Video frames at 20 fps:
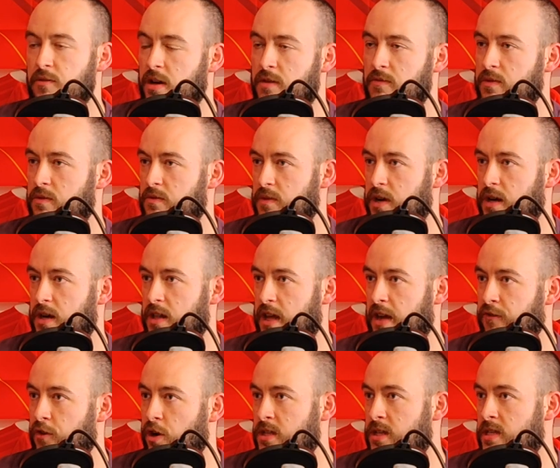Well, well,
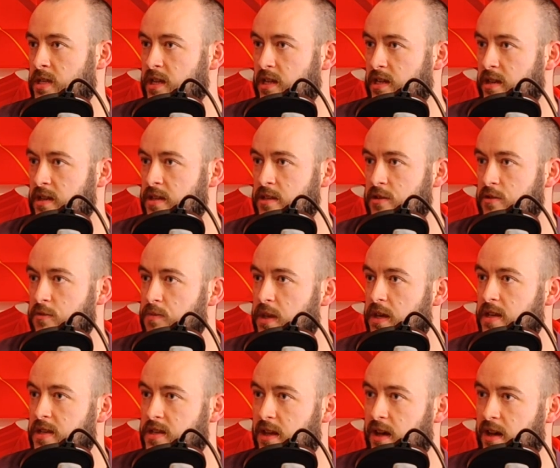I've got to see these two
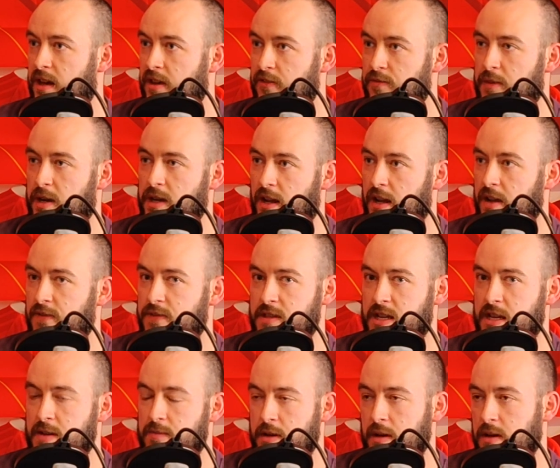players live in my
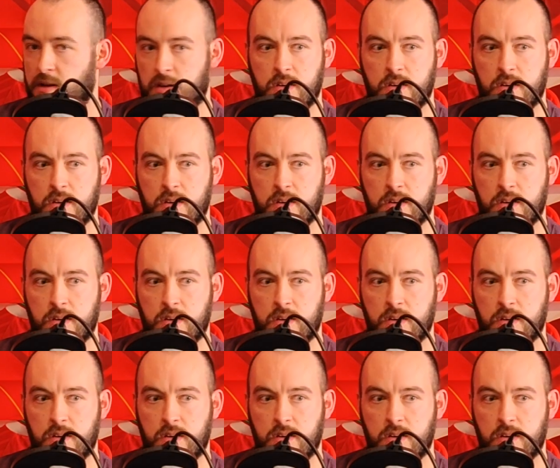lifetime.